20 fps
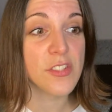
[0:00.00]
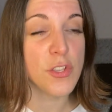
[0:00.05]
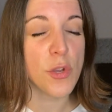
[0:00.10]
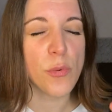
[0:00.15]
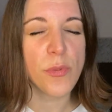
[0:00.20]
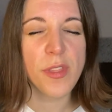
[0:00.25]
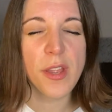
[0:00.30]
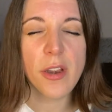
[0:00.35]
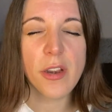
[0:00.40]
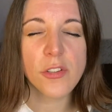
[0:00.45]

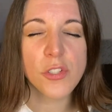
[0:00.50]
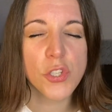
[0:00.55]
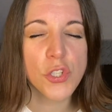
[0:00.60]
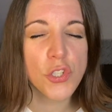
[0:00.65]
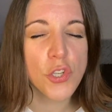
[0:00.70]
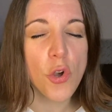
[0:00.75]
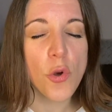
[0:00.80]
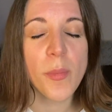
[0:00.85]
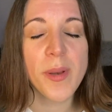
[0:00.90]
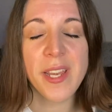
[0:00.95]
So there are
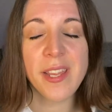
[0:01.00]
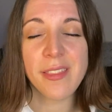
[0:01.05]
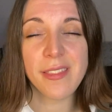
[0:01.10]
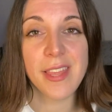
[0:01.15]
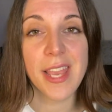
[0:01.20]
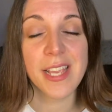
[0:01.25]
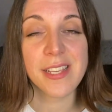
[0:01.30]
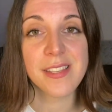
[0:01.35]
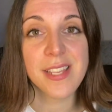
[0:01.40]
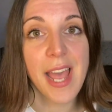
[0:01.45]
so many
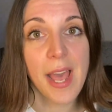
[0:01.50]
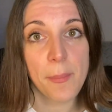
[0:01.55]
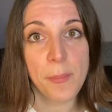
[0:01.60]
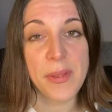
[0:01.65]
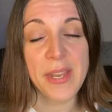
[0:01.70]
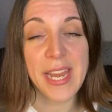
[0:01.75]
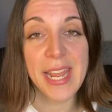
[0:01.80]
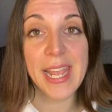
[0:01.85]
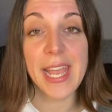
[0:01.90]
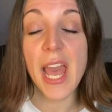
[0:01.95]
things
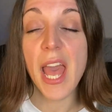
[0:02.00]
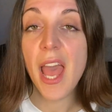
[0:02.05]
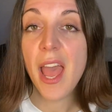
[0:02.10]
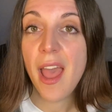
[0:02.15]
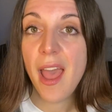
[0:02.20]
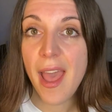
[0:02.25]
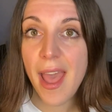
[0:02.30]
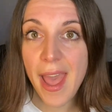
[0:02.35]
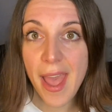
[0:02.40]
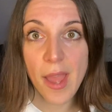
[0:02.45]
happening
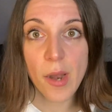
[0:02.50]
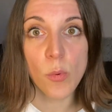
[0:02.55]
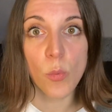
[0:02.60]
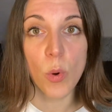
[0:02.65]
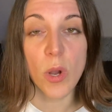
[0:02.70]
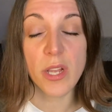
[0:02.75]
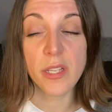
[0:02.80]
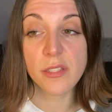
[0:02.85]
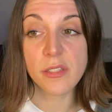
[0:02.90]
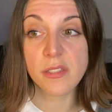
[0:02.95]
at
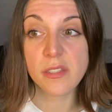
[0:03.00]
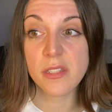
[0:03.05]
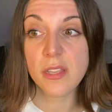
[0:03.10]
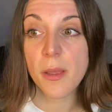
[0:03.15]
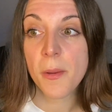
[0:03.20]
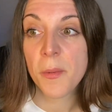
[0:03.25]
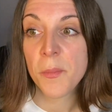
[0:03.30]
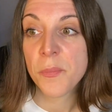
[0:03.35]
once,